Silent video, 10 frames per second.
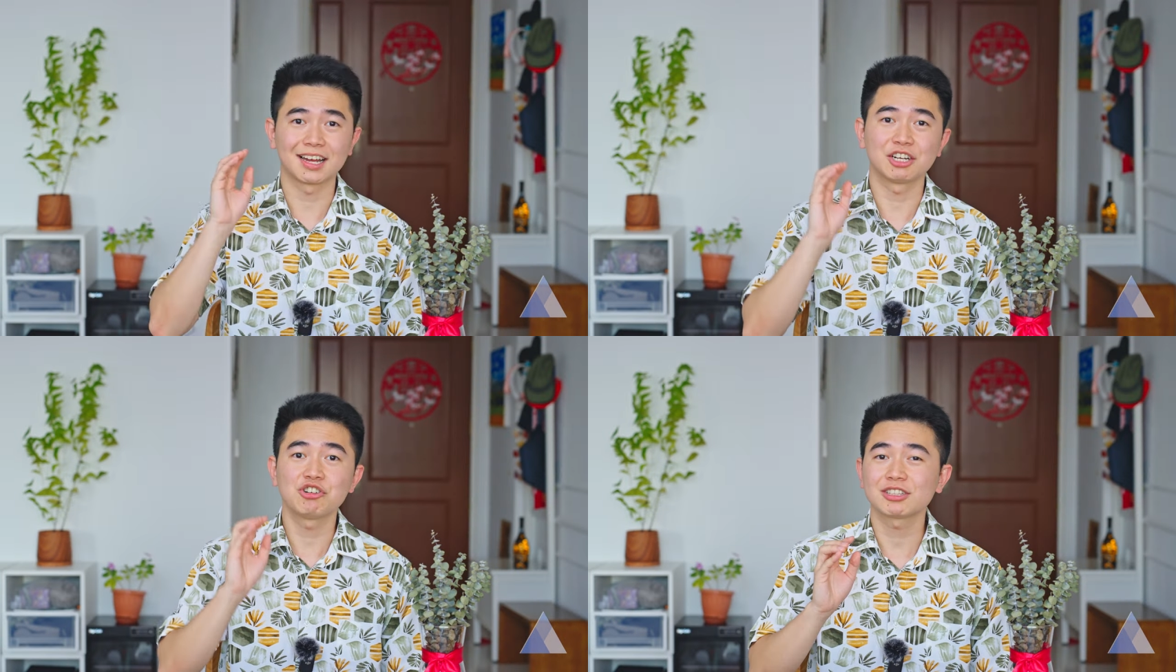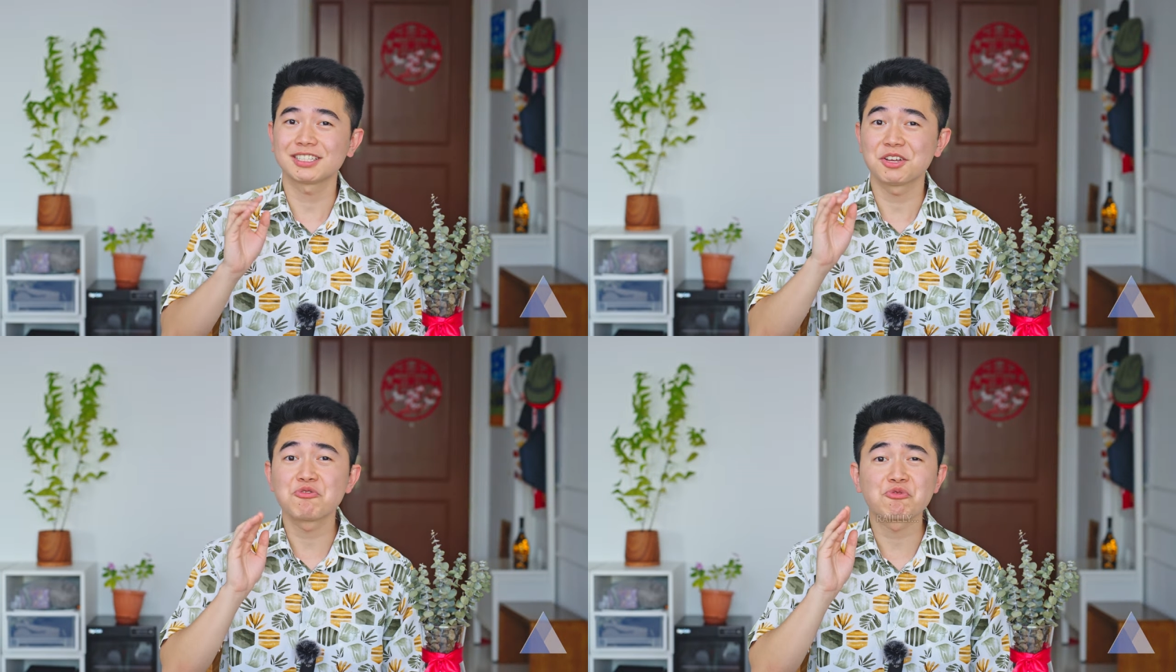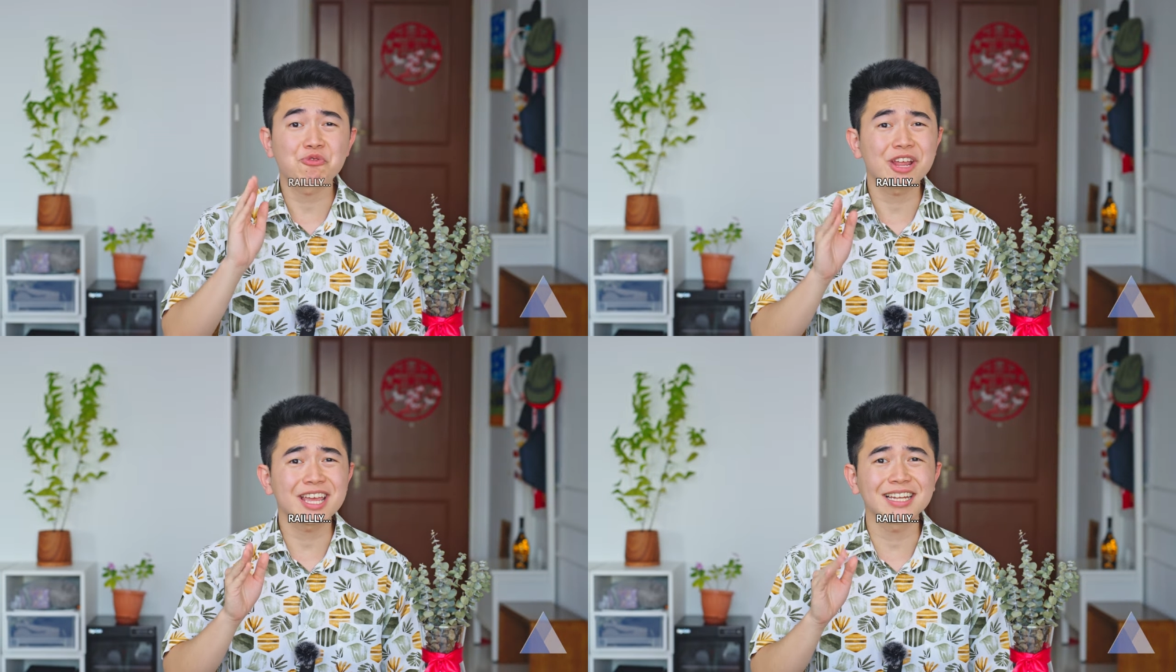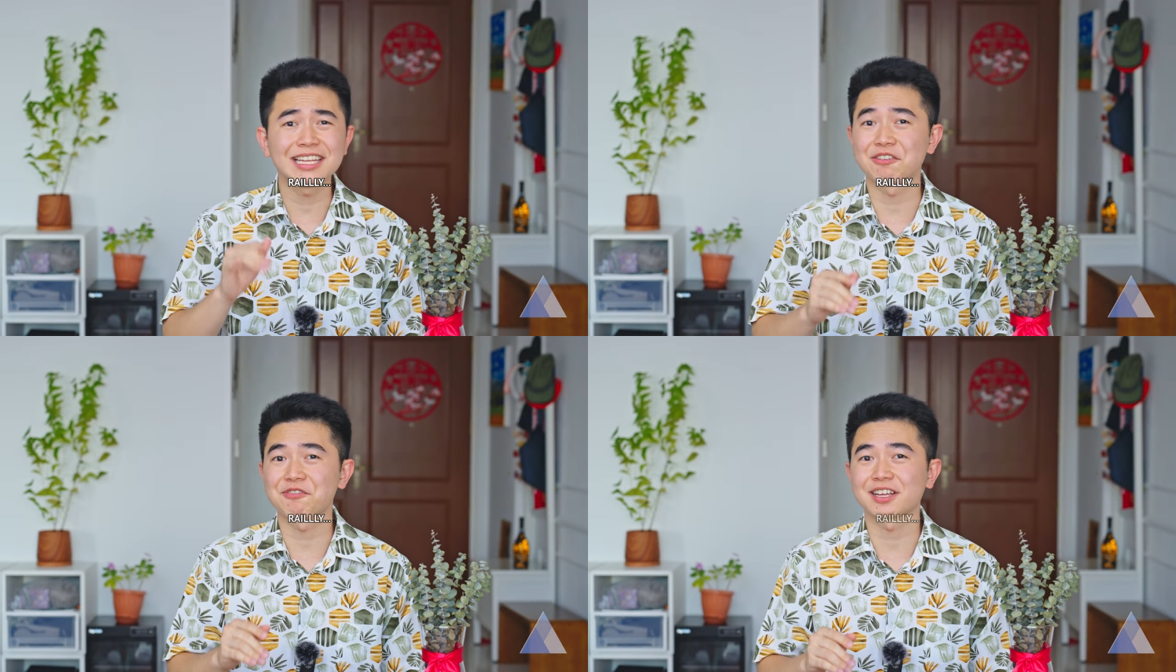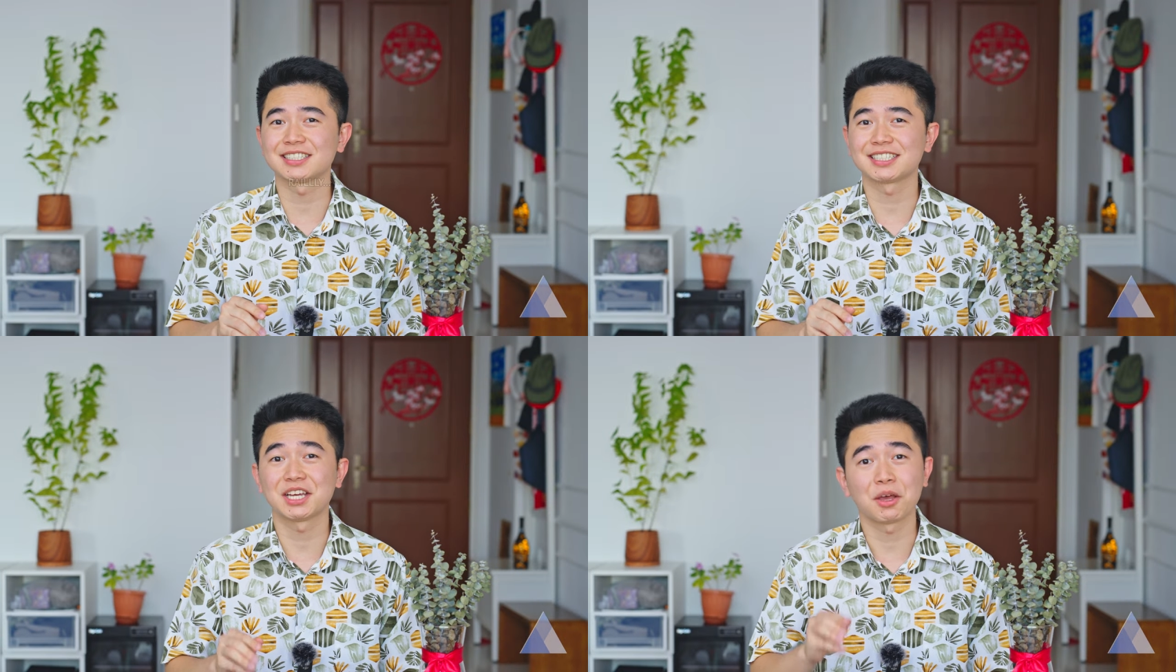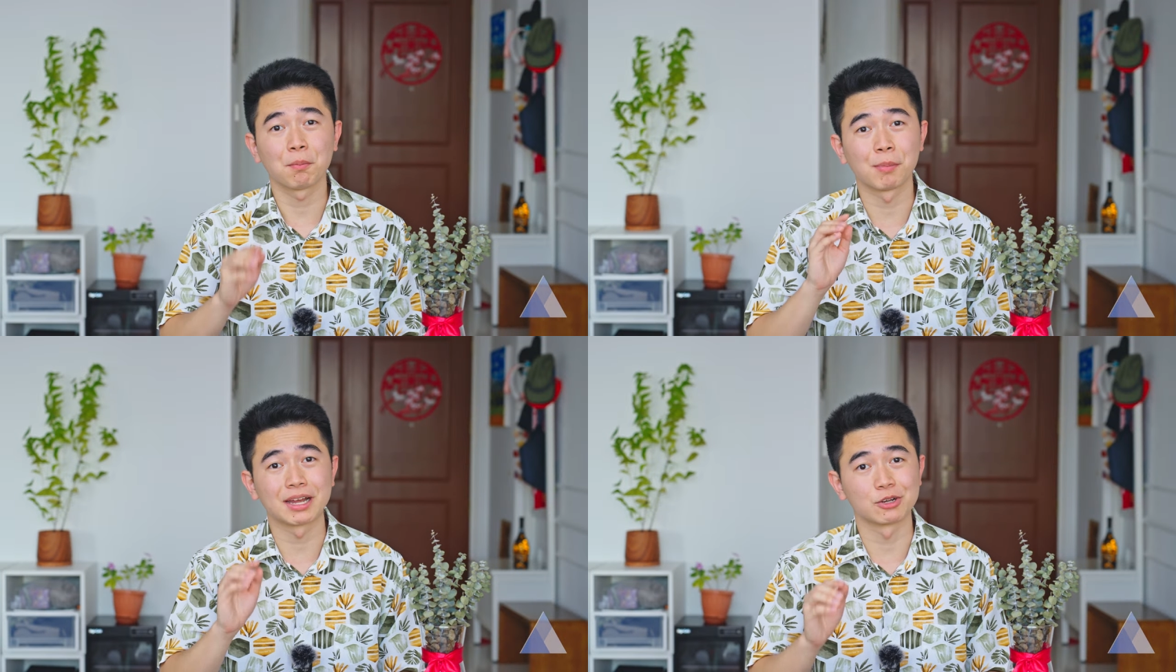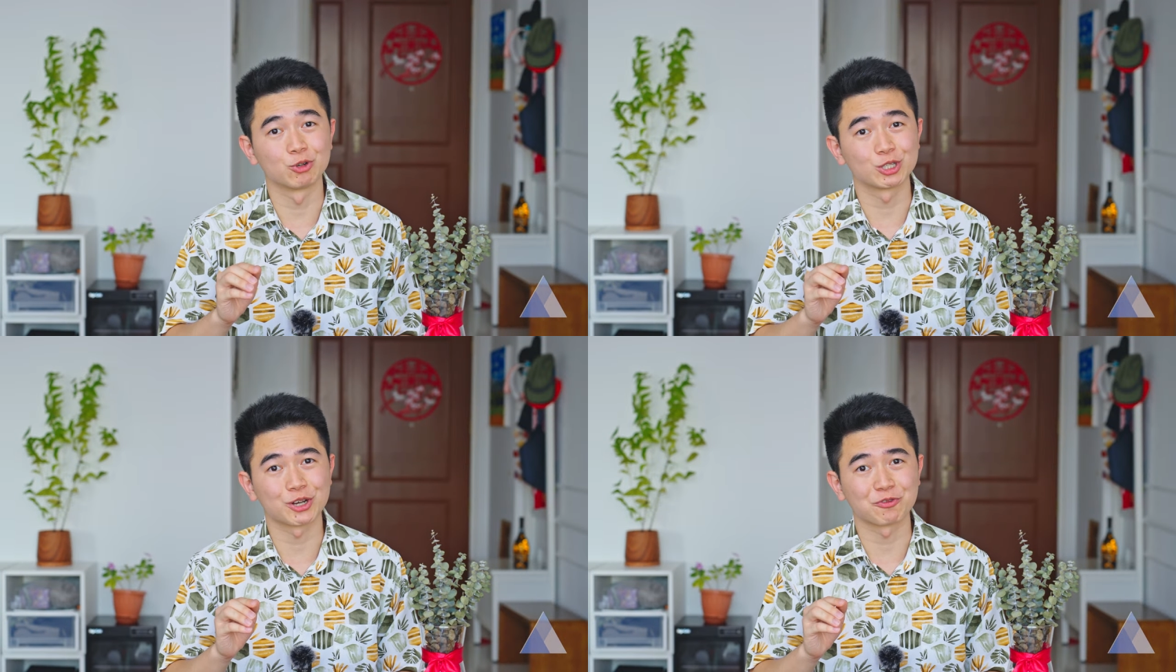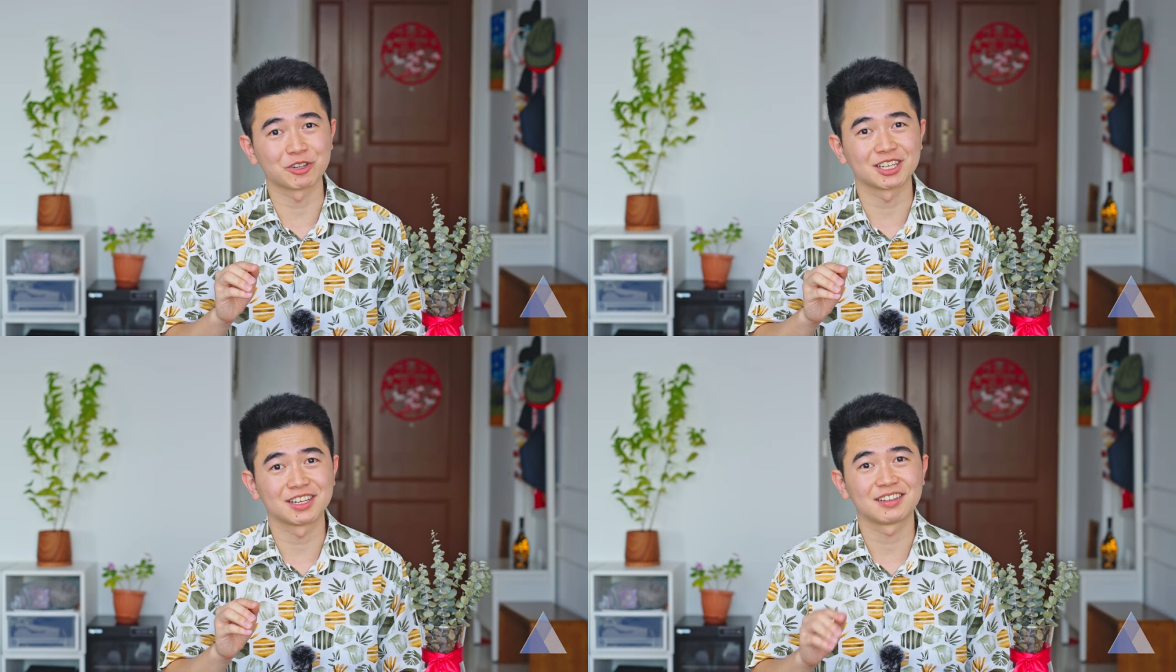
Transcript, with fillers: are not really affected by the road traffic.